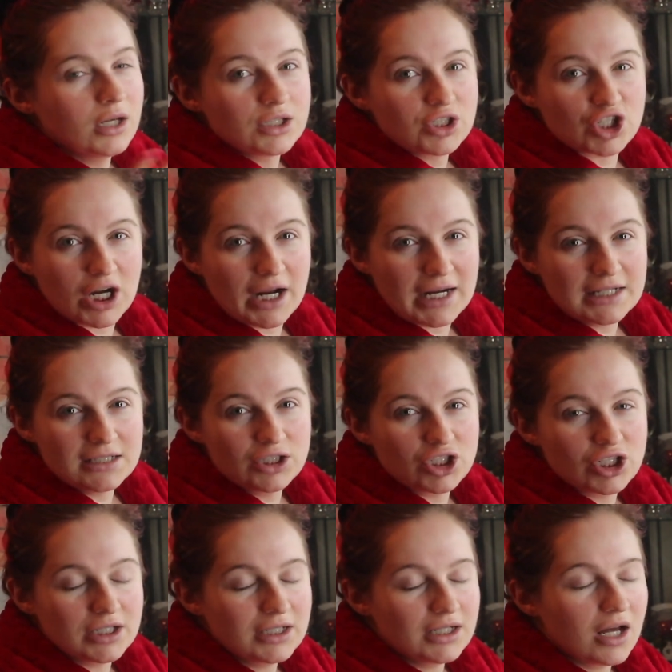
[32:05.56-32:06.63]

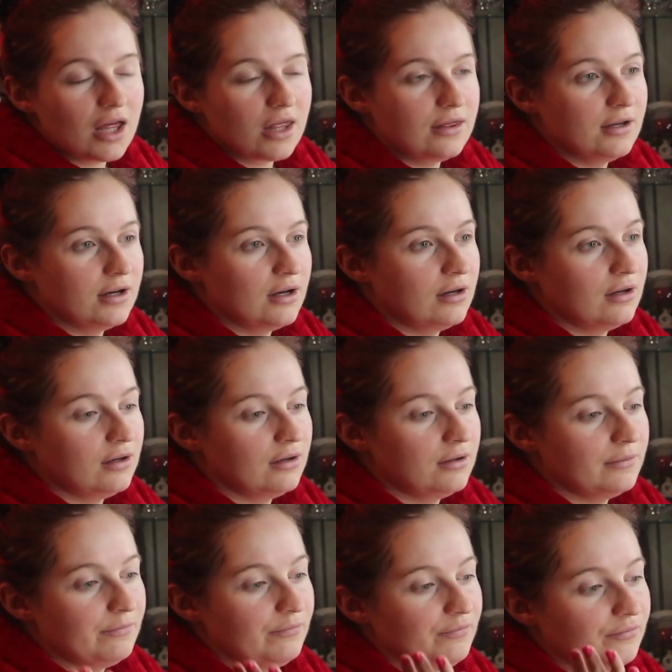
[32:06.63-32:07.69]
changing the
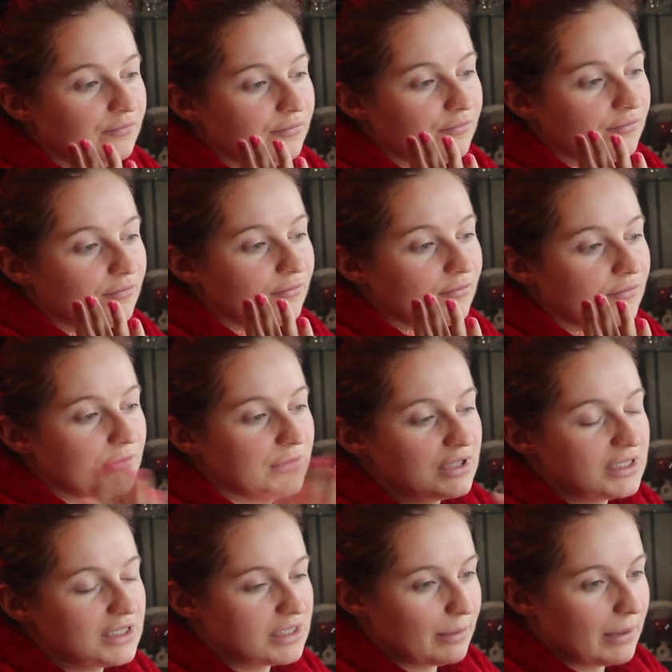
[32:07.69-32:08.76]

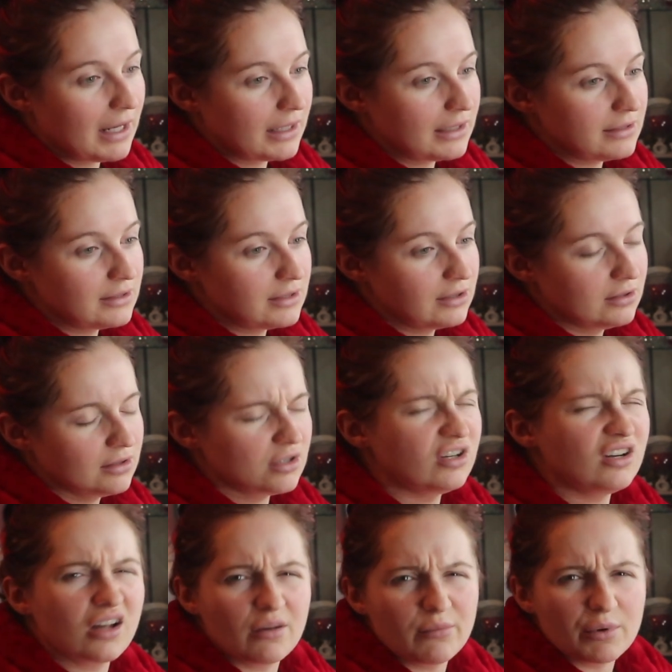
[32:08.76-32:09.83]
displays. I
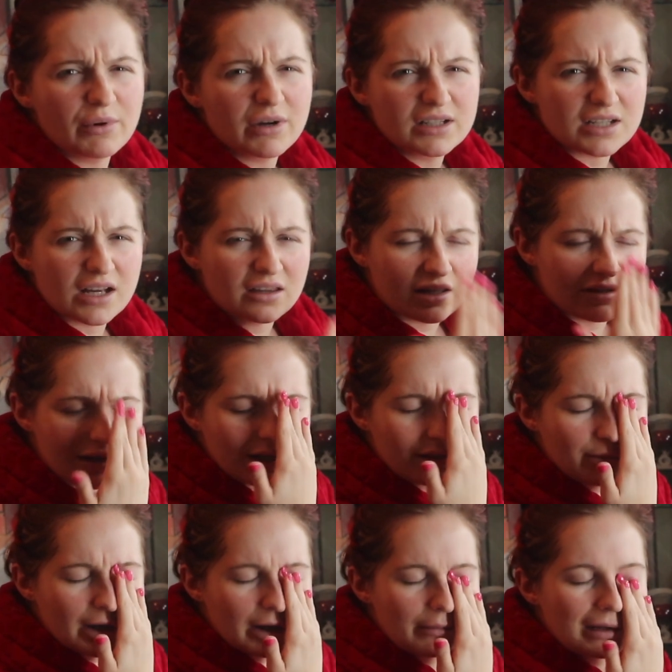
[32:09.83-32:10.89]
can't get my words out there, I had a
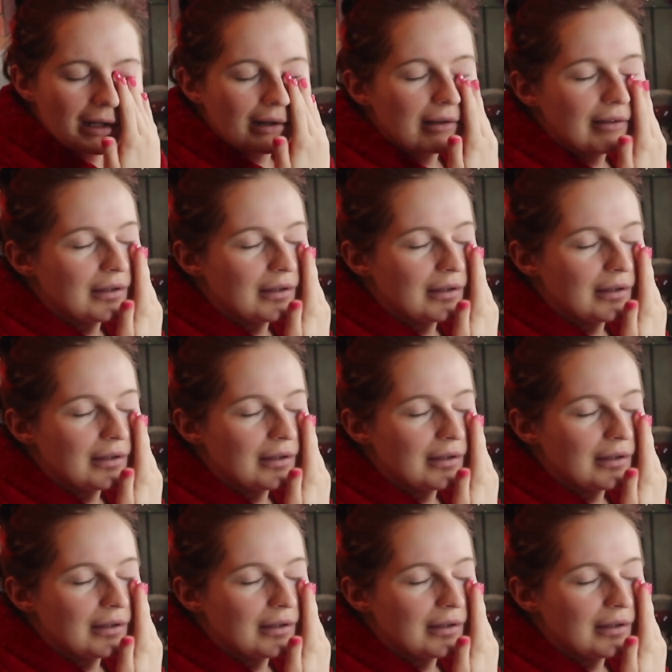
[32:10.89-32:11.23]
mind blank.